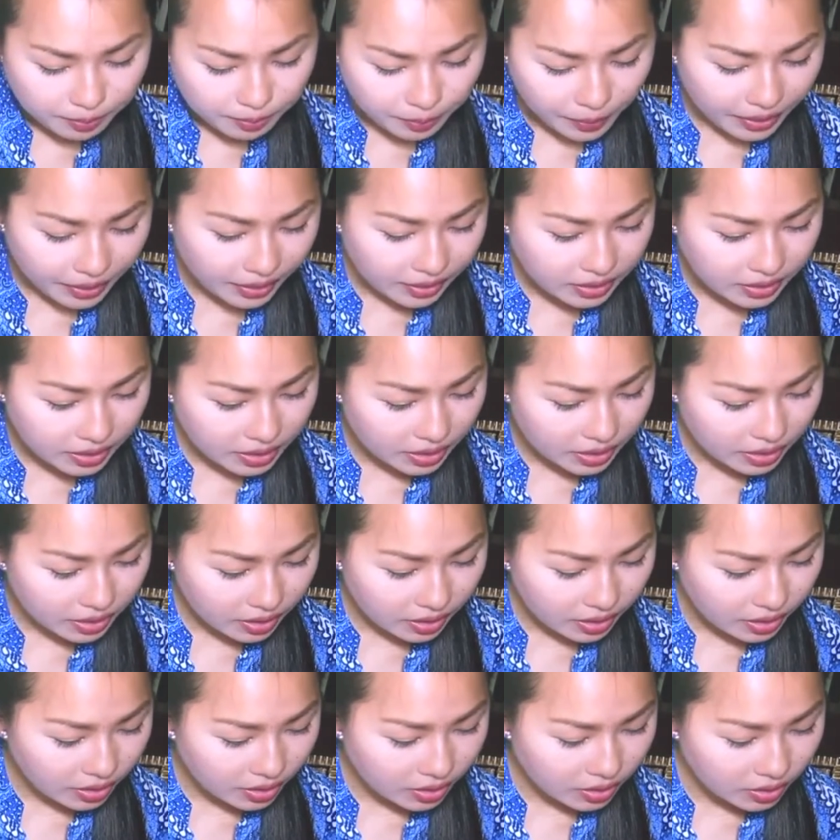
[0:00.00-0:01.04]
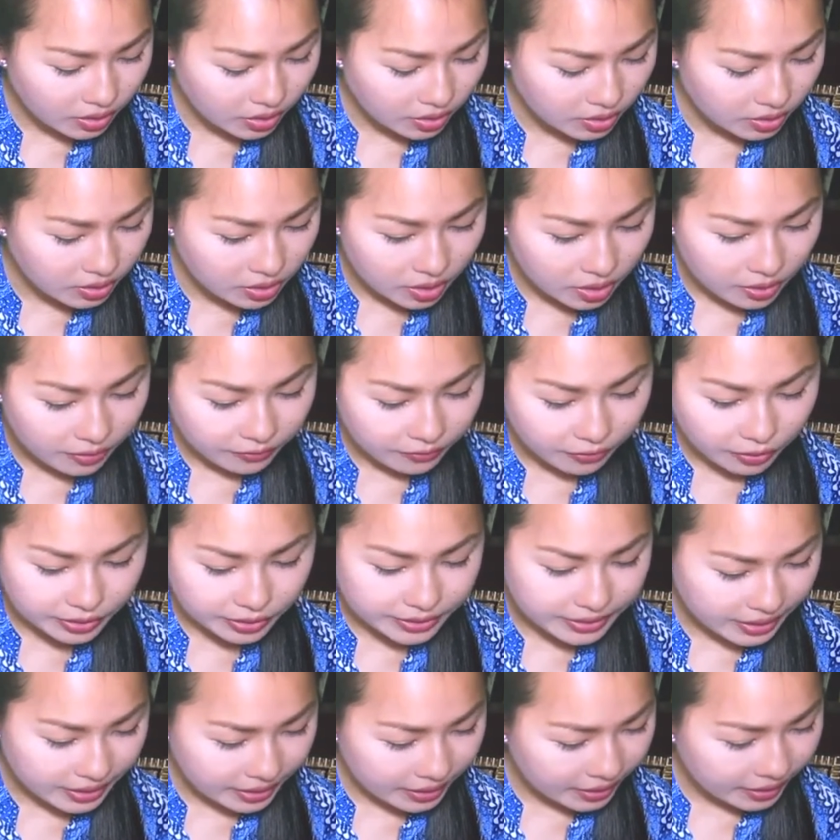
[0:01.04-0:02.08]
Band-Aid,
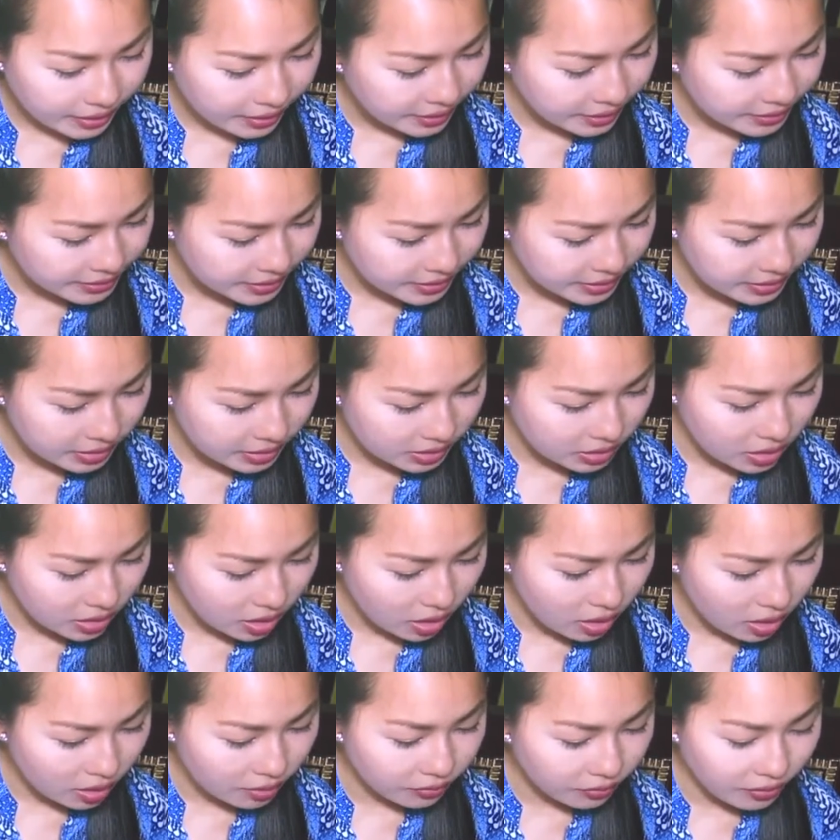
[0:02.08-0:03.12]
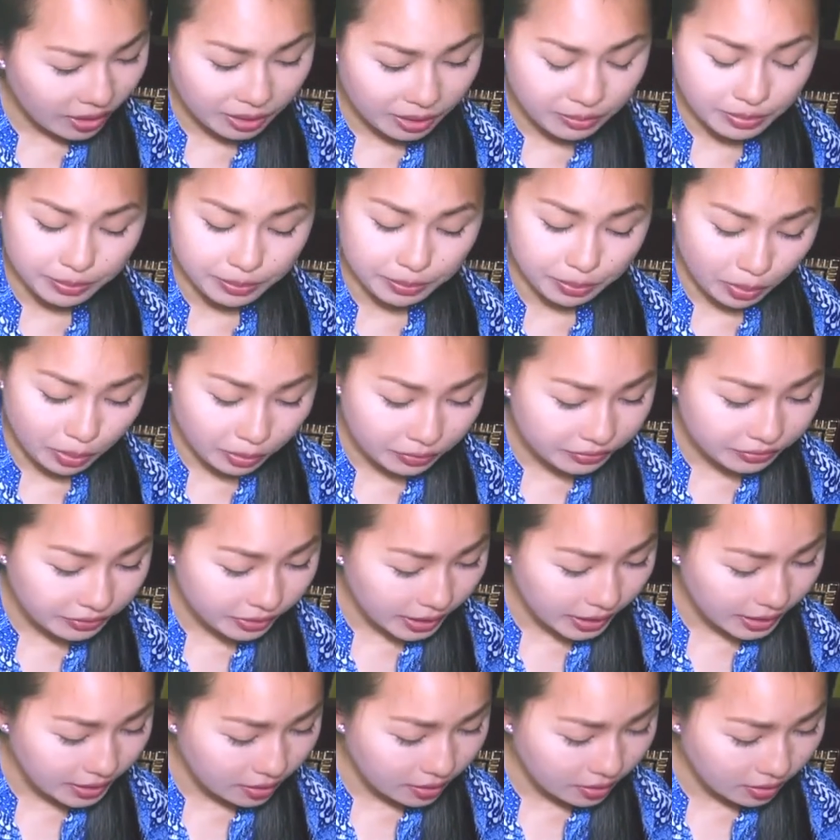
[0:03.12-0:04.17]
first aid stuff,
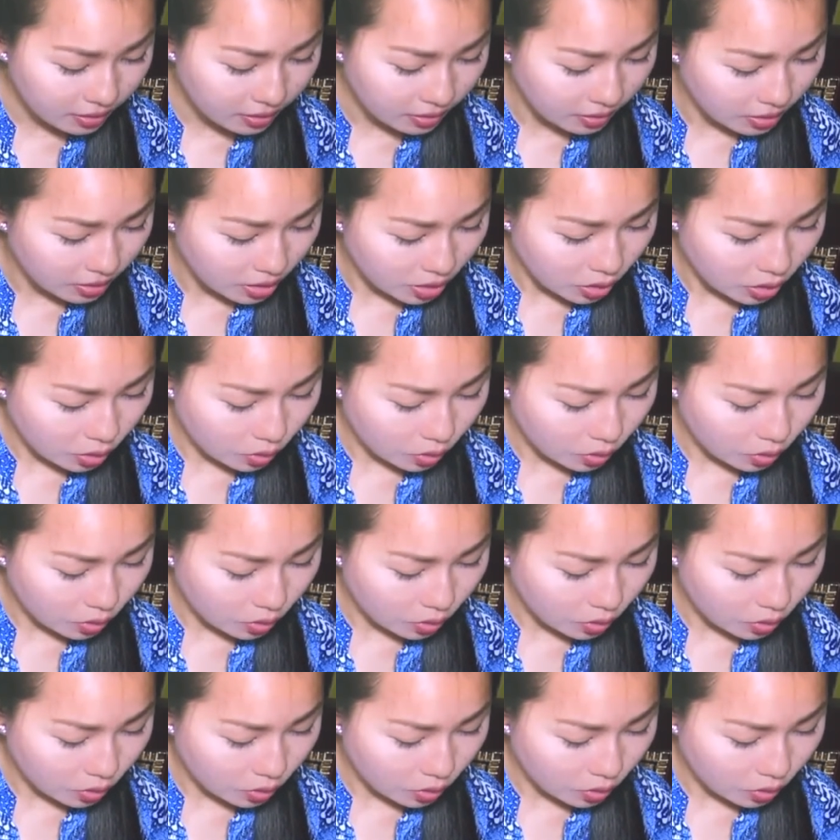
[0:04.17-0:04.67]
ibuprofen.